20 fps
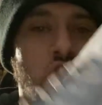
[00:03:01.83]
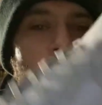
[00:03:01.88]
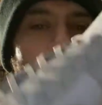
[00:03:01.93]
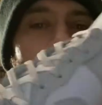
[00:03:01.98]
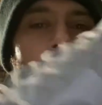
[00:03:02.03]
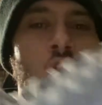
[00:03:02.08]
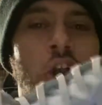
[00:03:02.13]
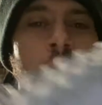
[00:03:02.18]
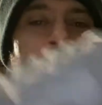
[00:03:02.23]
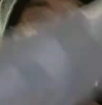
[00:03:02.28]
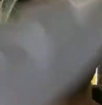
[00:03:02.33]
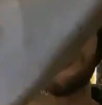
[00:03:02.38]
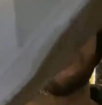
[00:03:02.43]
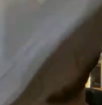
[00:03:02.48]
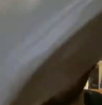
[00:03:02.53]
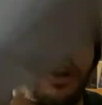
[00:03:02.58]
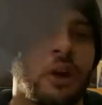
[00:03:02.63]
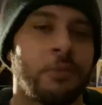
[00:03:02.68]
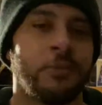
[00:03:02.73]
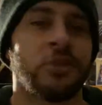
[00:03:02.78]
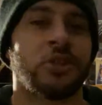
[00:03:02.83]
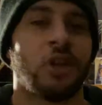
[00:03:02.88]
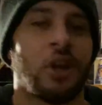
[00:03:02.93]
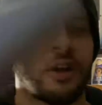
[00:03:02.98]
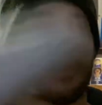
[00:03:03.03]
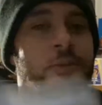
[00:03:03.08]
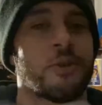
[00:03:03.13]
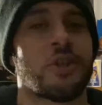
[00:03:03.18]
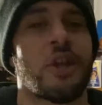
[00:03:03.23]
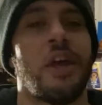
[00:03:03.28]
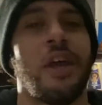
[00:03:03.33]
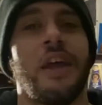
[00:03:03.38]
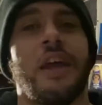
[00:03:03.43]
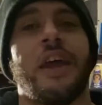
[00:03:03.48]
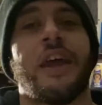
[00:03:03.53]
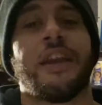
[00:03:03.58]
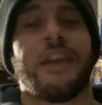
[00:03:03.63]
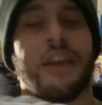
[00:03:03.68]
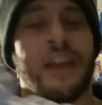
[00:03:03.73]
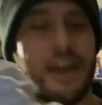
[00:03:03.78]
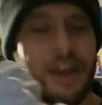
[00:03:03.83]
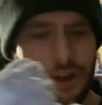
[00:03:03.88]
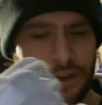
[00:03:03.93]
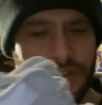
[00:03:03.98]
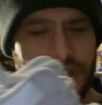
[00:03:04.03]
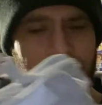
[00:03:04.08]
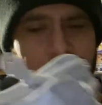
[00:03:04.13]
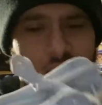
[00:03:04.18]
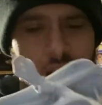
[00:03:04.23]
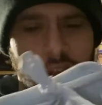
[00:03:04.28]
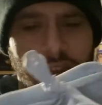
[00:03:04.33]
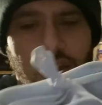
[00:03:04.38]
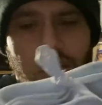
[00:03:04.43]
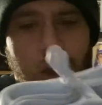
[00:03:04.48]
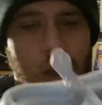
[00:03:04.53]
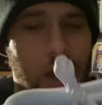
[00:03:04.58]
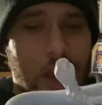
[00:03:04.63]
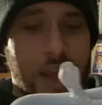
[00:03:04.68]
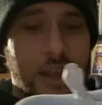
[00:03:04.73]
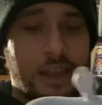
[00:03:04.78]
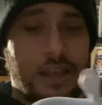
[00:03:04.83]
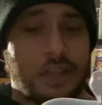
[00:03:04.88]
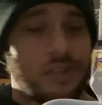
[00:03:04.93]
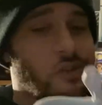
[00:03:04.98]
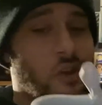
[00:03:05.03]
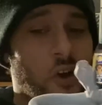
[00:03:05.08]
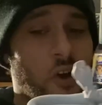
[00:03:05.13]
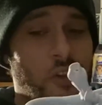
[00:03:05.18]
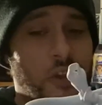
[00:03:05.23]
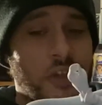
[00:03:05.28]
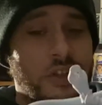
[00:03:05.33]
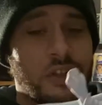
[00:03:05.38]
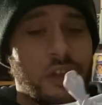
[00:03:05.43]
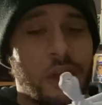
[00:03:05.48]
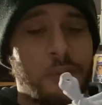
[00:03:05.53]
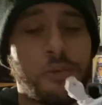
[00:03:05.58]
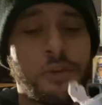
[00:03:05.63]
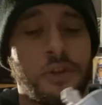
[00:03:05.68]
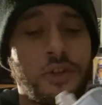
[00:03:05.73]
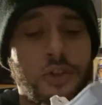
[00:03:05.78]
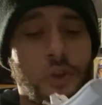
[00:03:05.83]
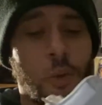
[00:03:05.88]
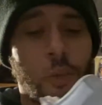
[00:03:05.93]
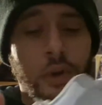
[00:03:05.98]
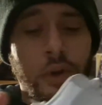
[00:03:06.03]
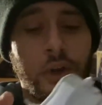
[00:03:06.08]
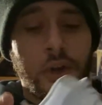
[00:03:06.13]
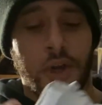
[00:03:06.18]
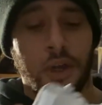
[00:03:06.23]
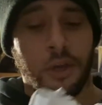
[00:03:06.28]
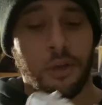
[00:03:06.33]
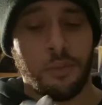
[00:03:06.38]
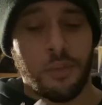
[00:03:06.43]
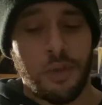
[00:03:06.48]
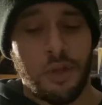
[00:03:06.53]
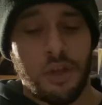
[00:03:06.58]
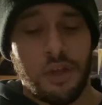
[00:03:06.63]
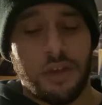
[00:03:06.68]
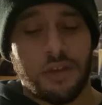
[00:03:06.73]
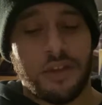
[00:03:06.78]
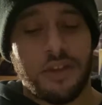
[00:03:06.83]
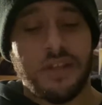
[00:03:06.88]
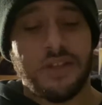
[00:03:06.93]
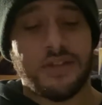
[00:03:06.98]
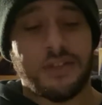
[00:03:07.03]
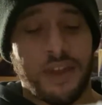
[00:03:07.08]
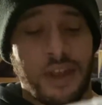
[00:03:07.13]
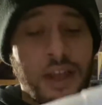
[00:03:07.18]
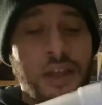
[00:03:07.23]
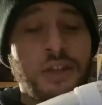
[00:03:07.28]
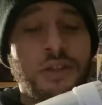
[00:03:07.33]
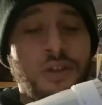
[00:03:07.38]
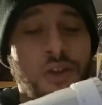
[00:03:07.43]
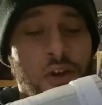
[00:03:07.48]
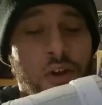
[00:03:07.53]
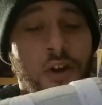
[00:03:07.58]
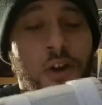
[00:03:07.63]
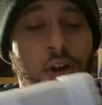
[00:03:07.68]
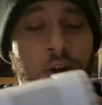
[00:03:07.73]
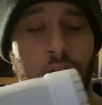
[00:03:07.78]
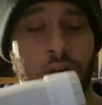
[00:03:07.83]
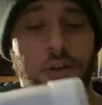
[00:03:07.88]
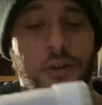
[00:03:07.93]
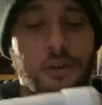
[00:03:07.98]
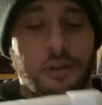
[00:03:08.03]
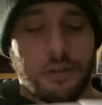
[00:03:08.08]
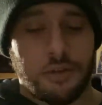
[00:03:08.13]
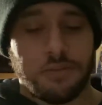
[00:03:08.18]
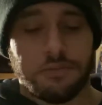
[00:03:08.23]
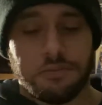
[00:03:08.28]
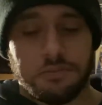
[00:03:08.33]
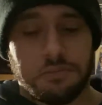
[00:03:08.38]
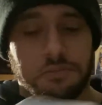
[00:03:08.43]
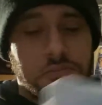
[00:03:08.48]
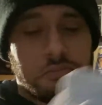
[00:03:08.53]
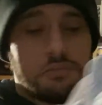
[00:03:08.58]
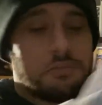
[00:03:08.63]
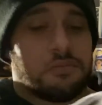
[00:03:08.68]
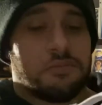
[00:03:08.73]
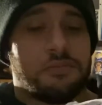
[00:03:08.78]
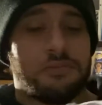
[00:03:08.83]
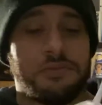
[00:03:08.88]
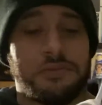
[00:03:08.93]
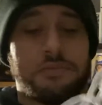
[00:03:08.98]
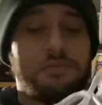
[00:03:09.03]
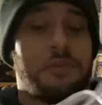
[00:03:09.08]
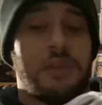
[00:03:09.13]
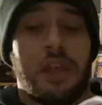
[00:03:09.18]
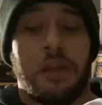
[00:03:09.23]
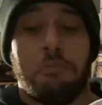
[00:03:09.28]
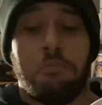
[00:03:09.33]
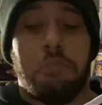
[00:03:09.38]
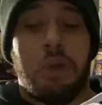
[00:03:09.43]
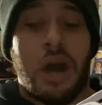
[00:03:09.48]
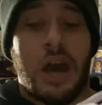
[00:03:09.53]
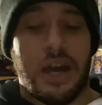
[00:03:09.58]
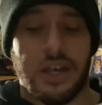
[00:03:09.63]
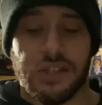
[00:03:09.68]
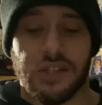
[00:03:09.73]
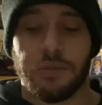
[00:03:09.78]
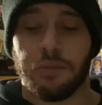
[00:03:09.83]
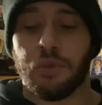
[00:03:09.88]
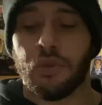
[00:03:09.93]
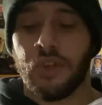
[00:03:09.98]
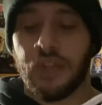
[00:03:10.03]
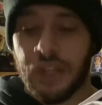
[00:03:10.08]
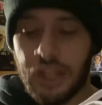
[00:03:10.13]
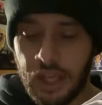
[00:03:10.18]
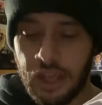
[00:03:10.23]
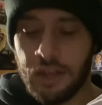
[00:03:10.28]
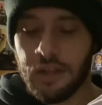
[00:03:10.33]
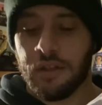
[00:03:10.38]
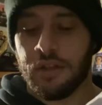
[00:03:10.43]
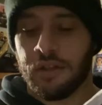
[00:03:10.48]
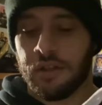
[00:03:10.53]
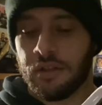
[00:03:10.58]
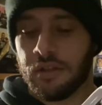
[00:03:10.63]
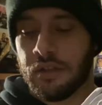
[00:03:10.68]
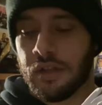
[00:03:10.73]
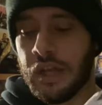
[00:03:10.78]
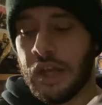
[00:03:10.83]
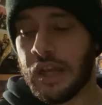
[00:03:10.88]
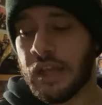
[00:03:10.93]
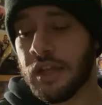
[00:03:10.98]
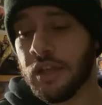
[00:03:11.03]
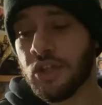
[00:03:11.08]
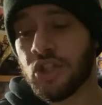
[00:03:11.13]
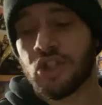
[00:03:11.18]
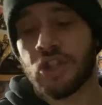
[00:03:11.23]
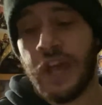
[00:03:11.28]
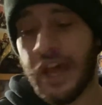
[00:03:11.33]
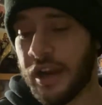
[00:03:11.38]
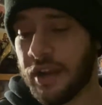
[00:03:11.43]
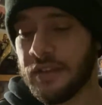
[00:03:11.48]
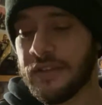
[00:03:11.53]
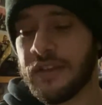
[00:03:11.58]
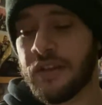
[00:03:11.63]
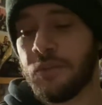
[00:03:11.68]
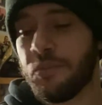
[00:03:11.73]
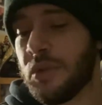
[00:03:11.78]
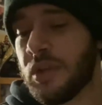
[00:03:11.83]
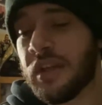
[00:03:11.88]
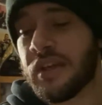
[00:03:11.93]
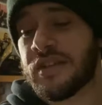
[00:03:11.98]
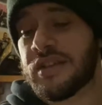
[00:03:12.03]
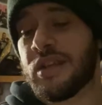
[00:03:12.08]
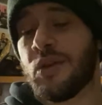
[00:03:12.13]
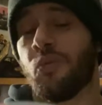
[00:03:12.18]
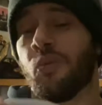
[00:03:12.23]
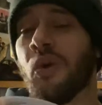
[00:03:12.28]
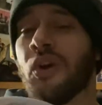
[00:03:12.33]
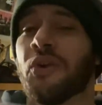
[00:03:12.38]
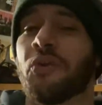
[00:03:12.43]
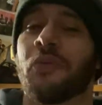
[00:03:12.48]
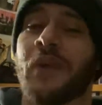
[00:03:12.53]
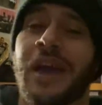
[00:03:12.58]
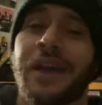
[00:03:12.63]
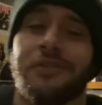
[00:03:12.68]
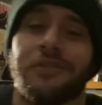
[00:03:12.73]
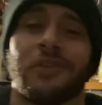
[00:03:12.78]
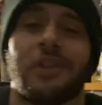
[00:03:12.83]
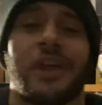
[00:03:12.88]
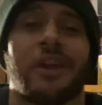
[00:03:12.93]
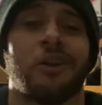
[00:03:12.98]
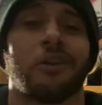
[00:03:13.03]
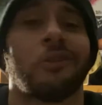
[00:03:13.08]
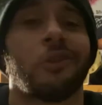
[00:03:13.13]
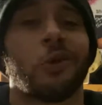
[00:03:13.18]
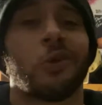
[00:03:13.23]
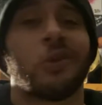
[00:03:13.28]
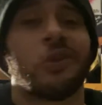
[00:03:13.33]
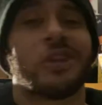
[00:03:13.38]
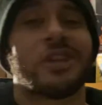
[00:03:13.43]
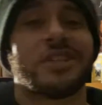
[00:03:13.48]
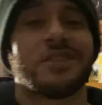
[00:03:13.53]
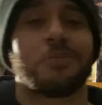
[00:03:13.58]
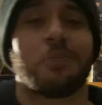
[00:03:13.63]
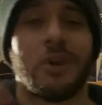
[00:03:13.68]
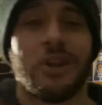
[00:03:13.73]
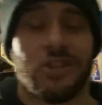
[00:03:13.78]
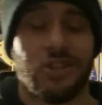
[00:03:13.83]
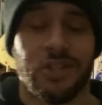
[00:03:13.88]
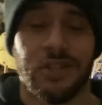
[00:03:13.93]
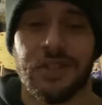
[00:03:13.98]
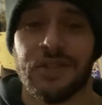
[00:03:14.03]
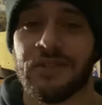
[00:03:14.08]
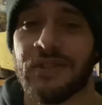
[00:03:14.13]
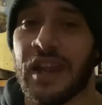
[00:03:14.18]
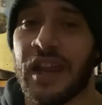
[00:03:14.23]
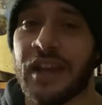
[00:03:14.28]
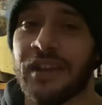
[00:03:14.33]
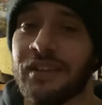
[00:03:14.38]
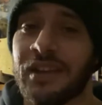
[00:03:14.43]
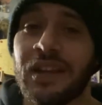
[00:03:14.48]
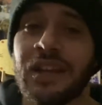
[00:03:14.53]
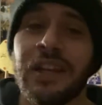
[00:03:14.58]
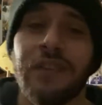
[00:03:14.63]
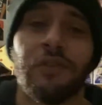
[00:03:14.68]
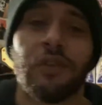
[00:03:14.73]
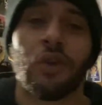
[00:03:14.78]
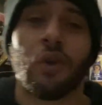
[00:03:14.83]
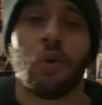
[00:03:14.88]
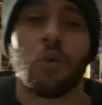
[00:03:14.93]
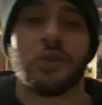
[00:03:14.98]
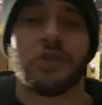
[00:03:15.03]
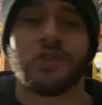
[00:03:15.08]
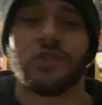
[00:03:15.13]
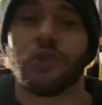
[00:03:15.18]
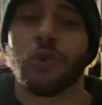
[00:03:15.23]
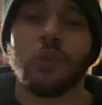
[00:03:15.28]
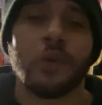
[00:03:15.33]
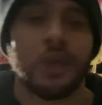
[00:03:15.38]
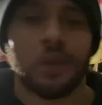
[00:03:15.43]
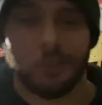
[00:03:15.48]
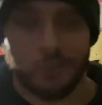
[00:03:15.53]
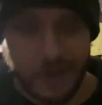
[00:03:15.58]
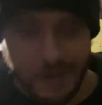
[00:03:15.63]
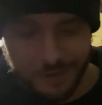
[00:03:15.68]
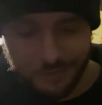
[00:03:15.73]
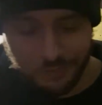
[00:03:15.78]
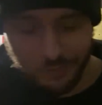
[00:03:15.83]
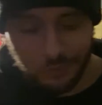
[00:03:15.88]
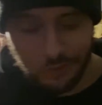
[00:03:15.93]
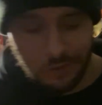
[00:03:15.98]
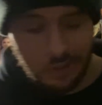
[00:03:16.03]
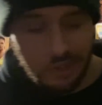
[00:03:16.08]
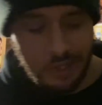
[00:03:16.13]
Garbage, garbage, garbage. And now that I guess all the celebrities are wearing them, these things are impossible to get. And shout out to him because he won a raffle at our local Expressions that I didn't even know was doing a raffle.